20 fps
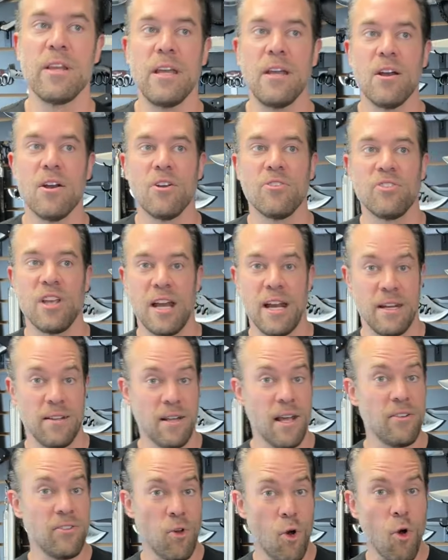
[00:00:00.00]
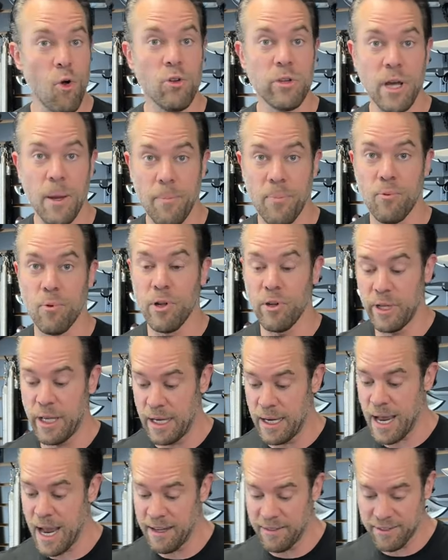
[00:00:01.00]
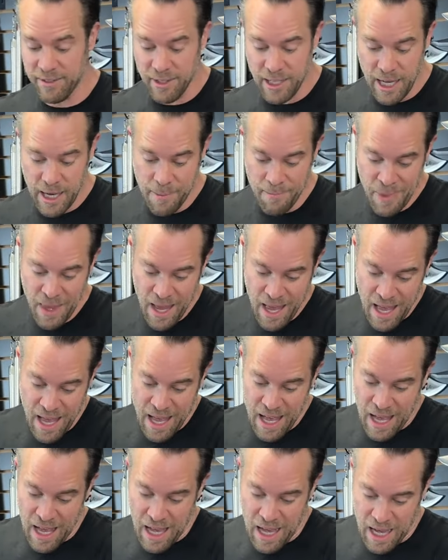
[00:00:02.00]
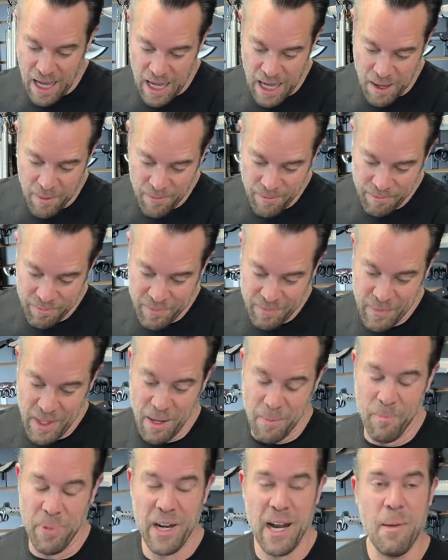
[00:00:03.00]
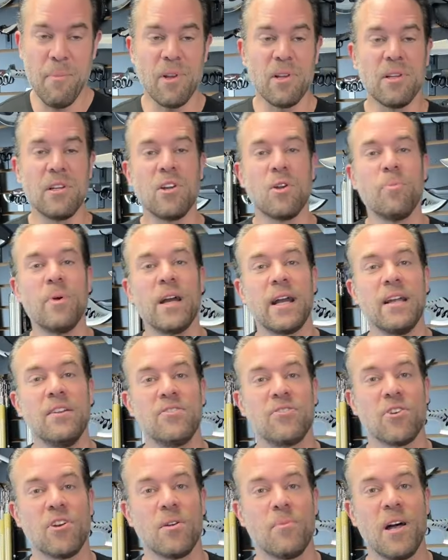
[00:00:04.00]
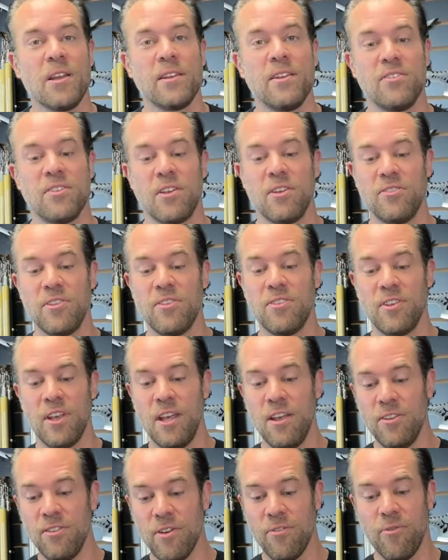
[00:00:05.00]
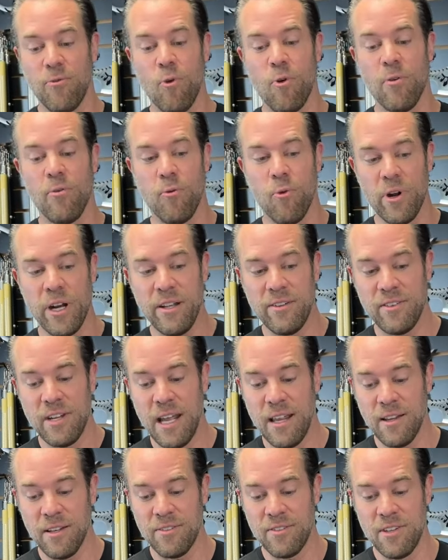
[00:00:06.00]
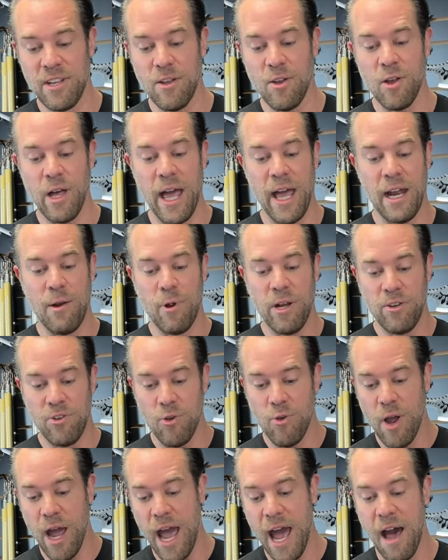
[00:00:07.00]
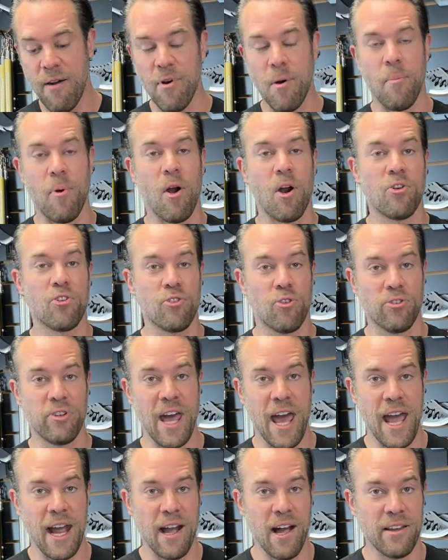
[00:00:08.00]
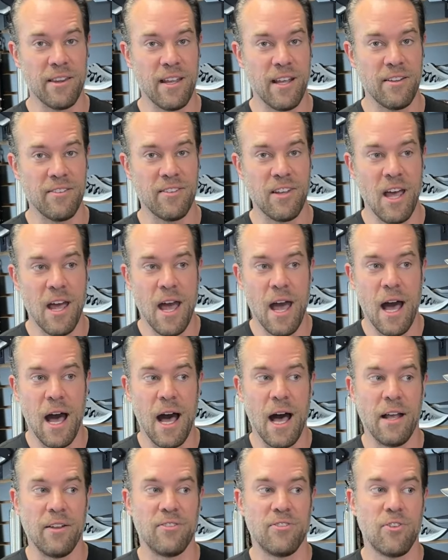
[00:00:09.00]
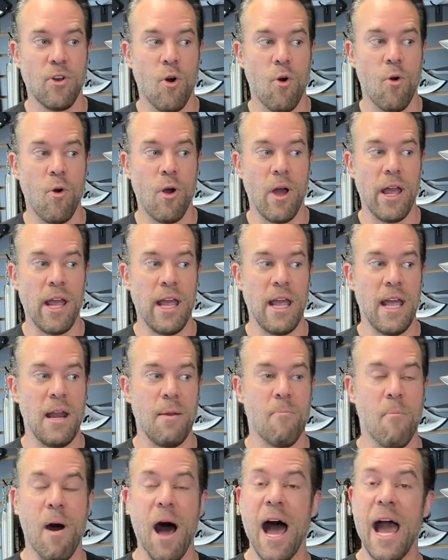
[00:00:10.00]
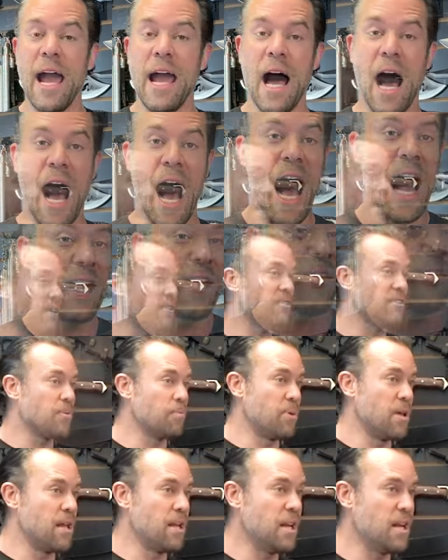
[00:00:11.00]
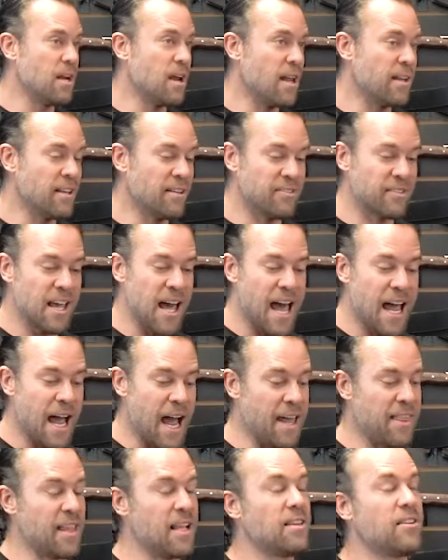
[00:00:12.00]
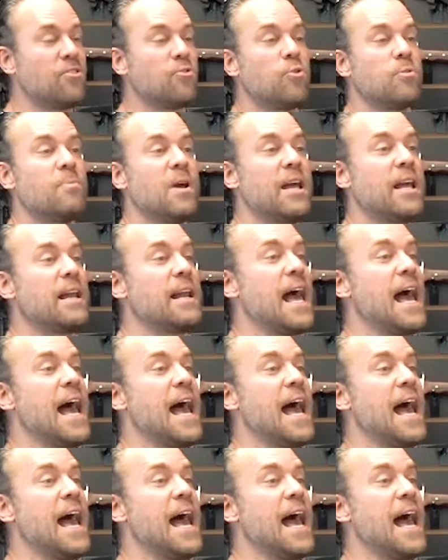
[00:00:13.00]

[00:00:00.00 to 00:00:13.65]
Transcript: years, and it does hold up really nicely. But I'm a little bit concerned about this because this is a 440 stainless steel, and we do have a partial tang on this. So in my honest opinion on this guy, I think this would make an